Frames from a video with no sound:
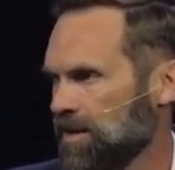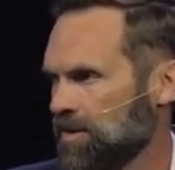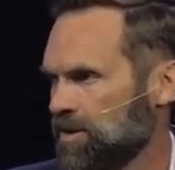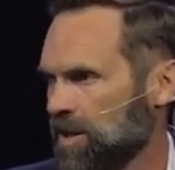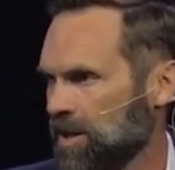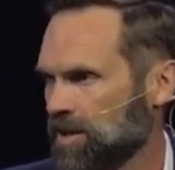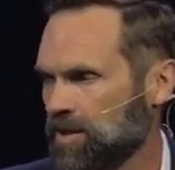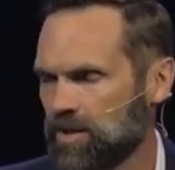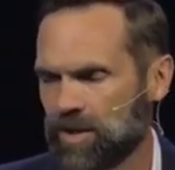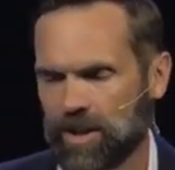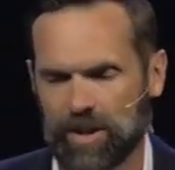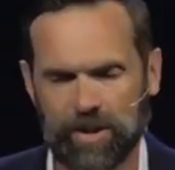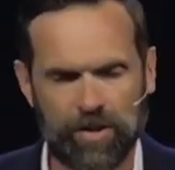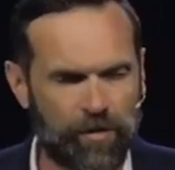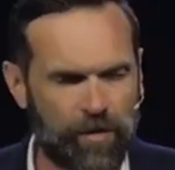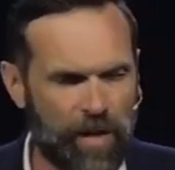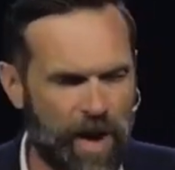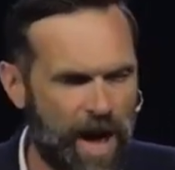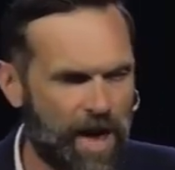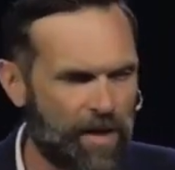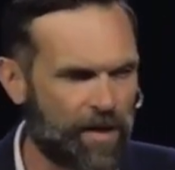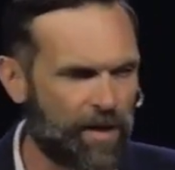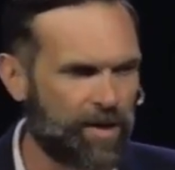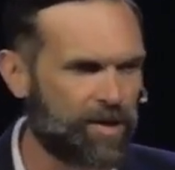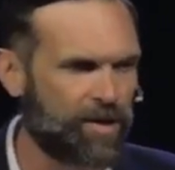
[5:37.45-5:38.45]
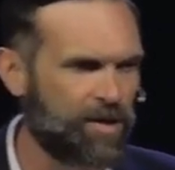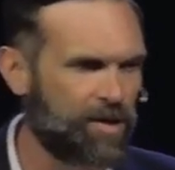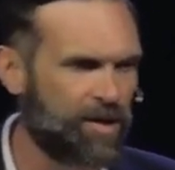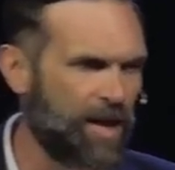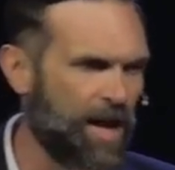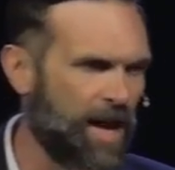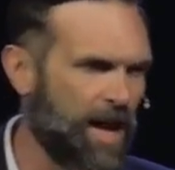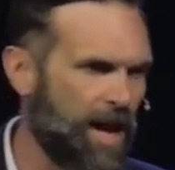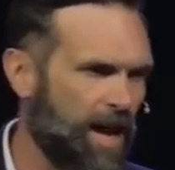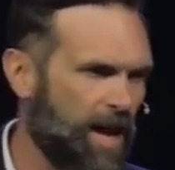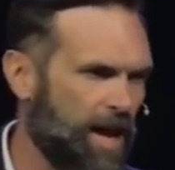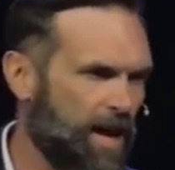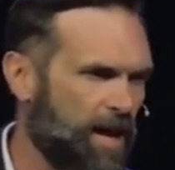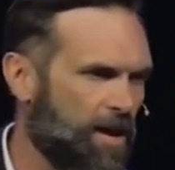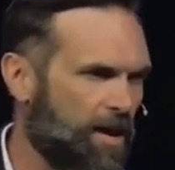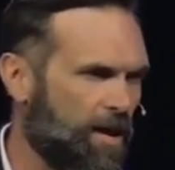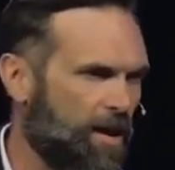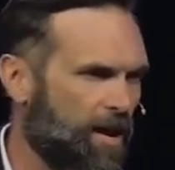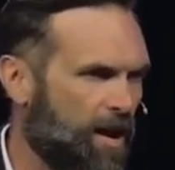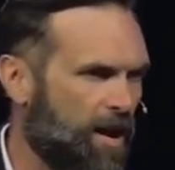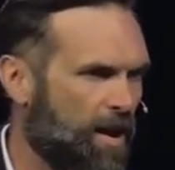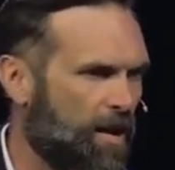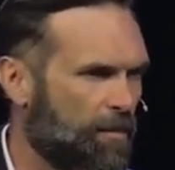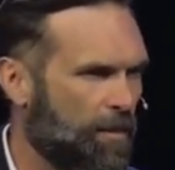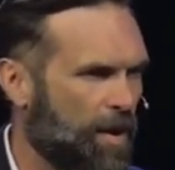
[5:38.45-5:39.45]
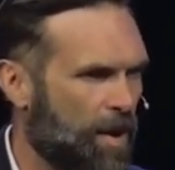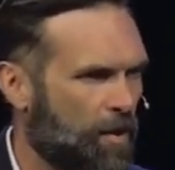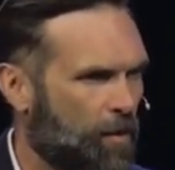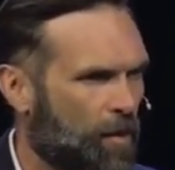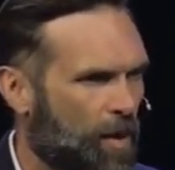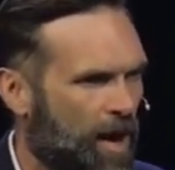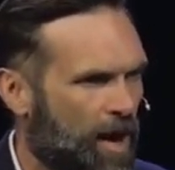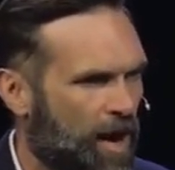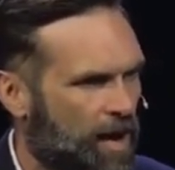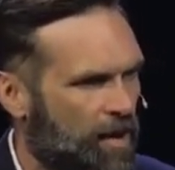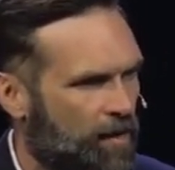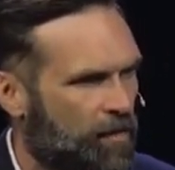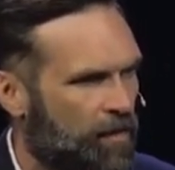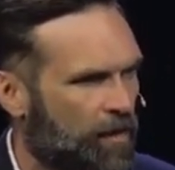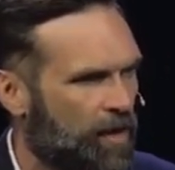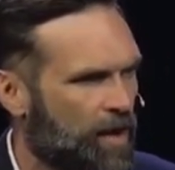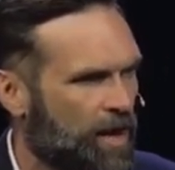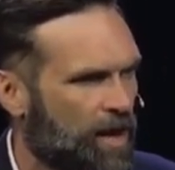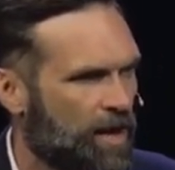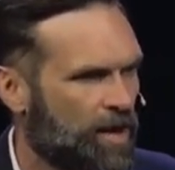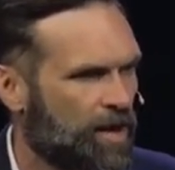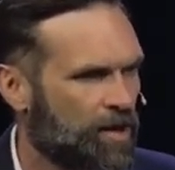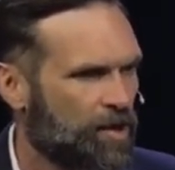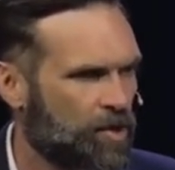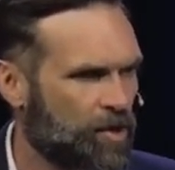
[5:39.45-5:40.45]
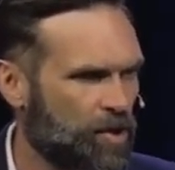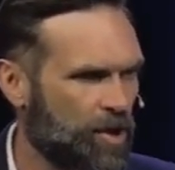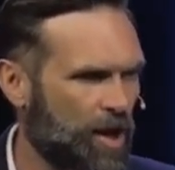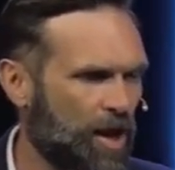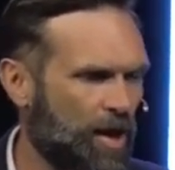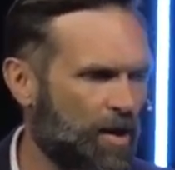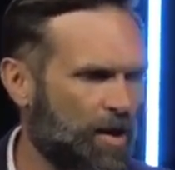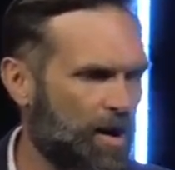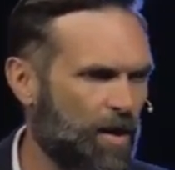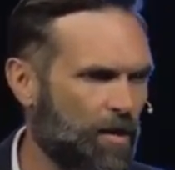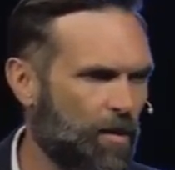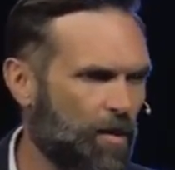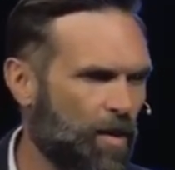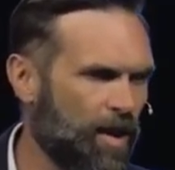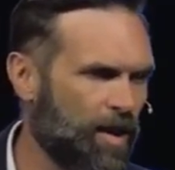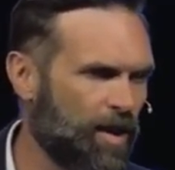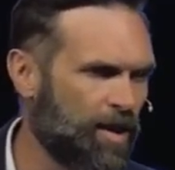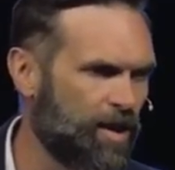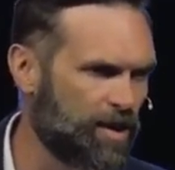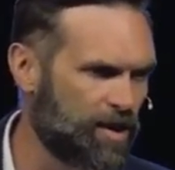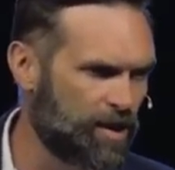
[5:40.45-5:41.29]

Just this Father's Day, uh, my wife, Sherry, wanted to